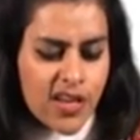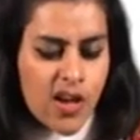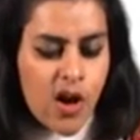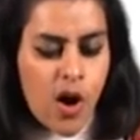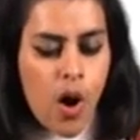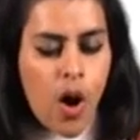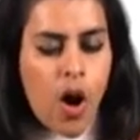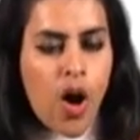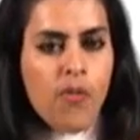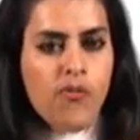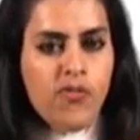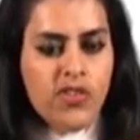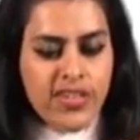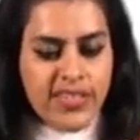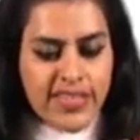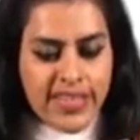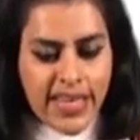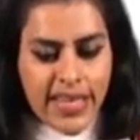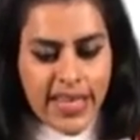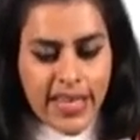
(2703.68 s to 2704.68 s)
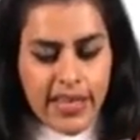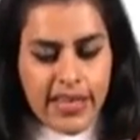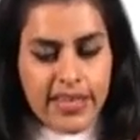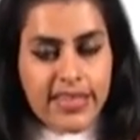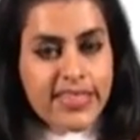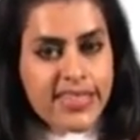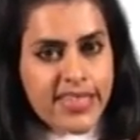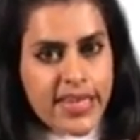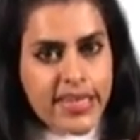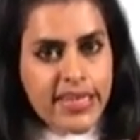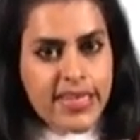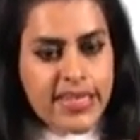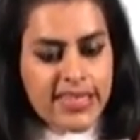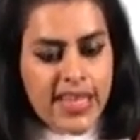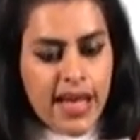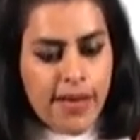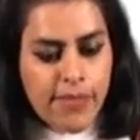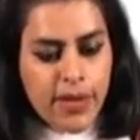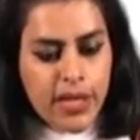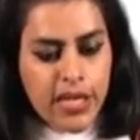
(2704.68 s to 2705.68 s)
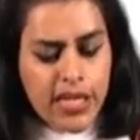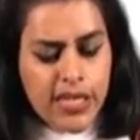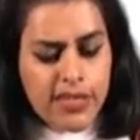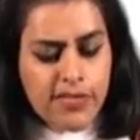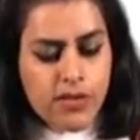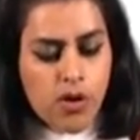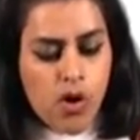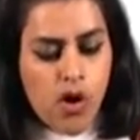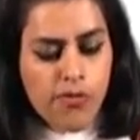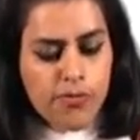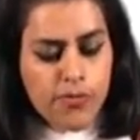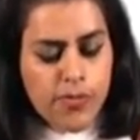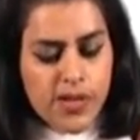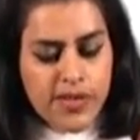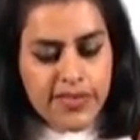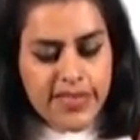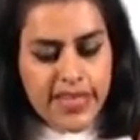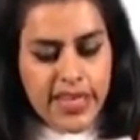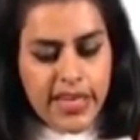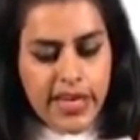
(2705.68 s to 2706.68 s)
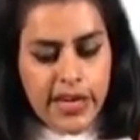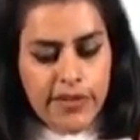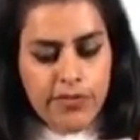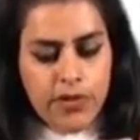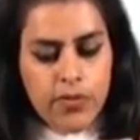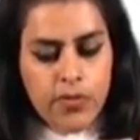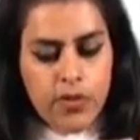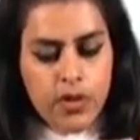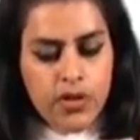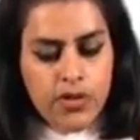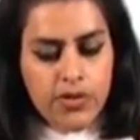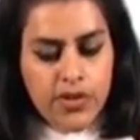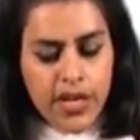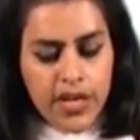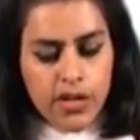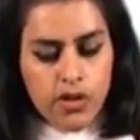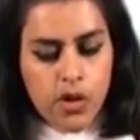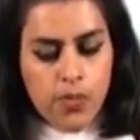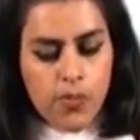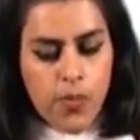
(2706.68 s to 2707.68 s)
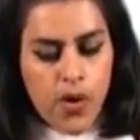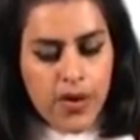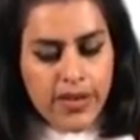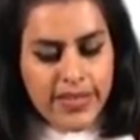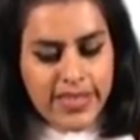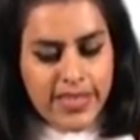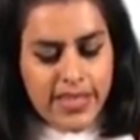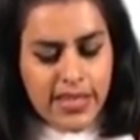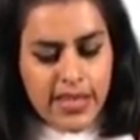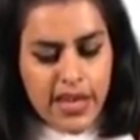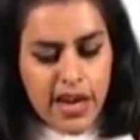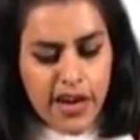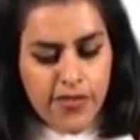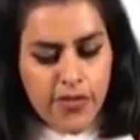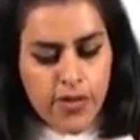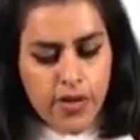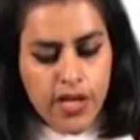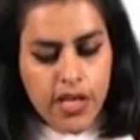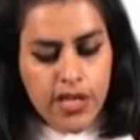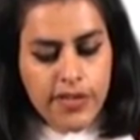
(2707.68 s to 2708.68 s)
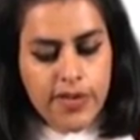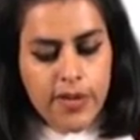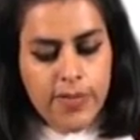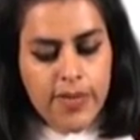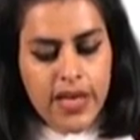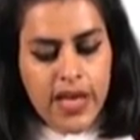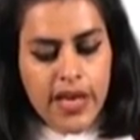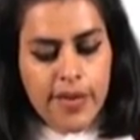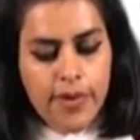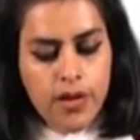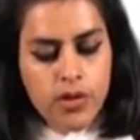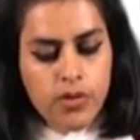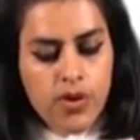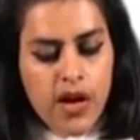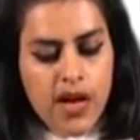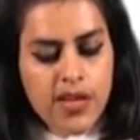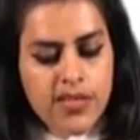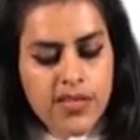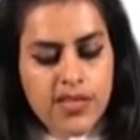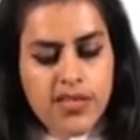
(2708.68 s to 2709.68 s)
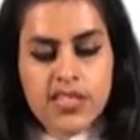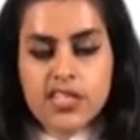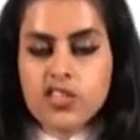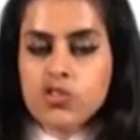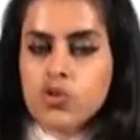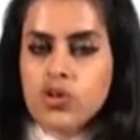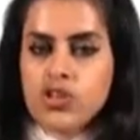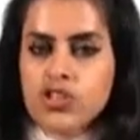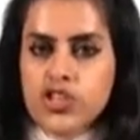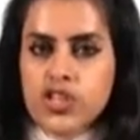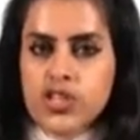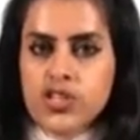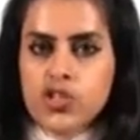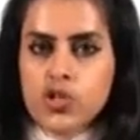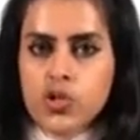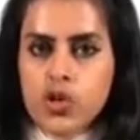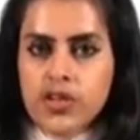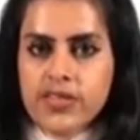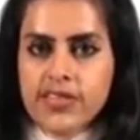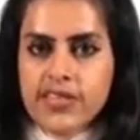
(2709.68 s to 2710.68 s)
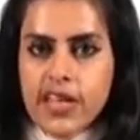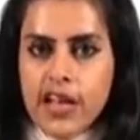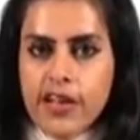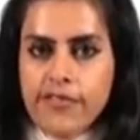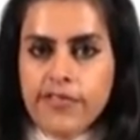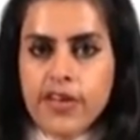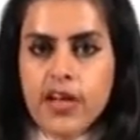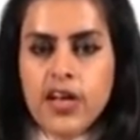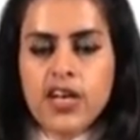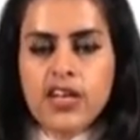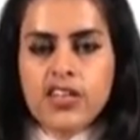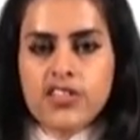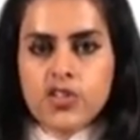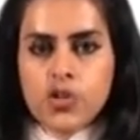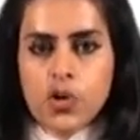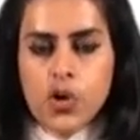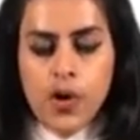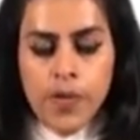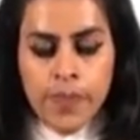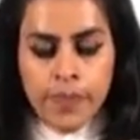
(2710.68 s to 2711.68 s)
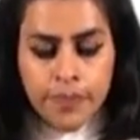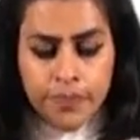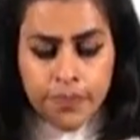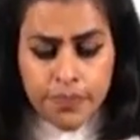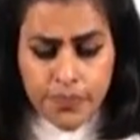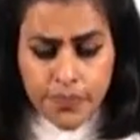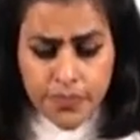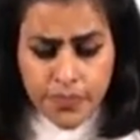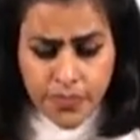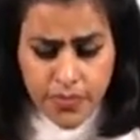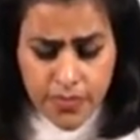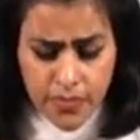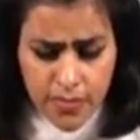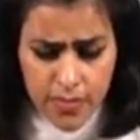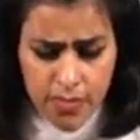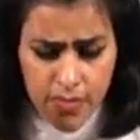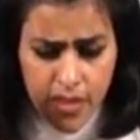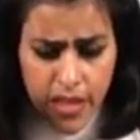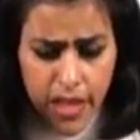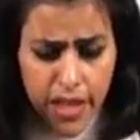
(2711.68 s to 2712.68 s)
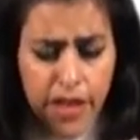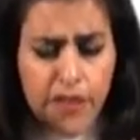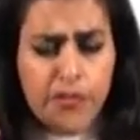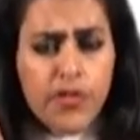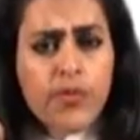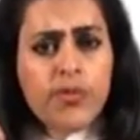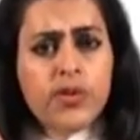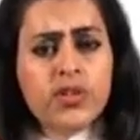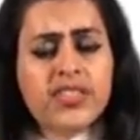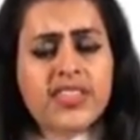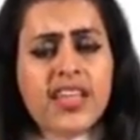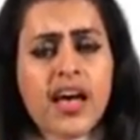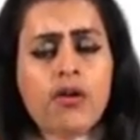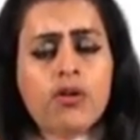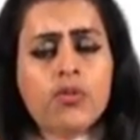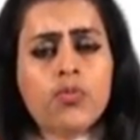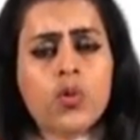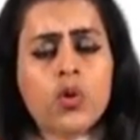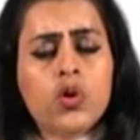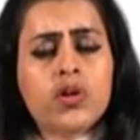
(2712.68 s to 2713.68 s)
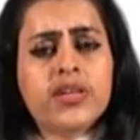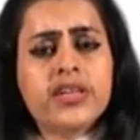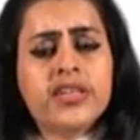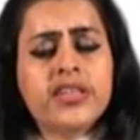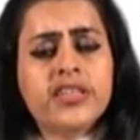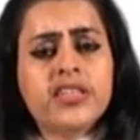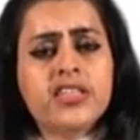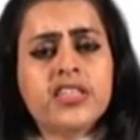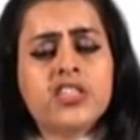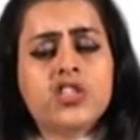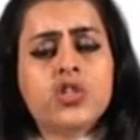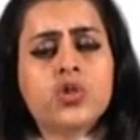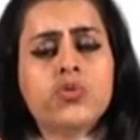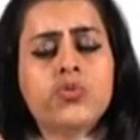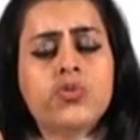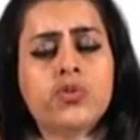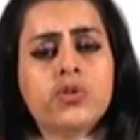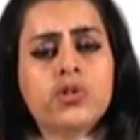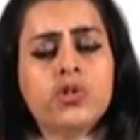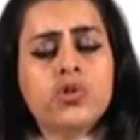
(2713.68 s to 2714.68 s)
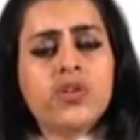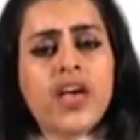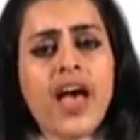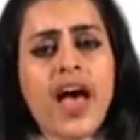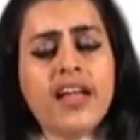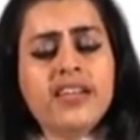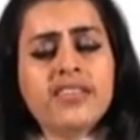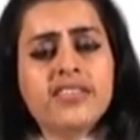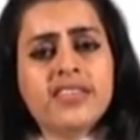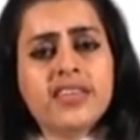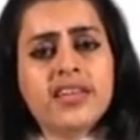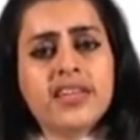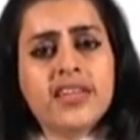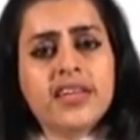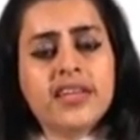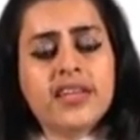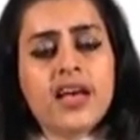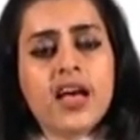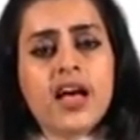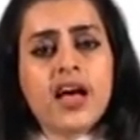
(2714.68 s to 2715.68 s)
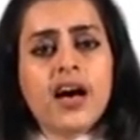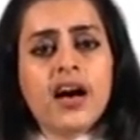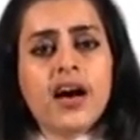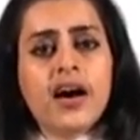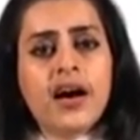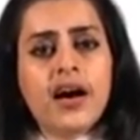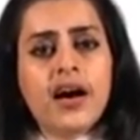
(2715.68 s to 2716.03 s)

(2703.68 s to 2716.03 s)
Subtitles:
bit. Obviously, the second example is, obviously, if you would read your policy carefully, you will be able to answer these questions yourself. So if you would sound more courteous, you can say that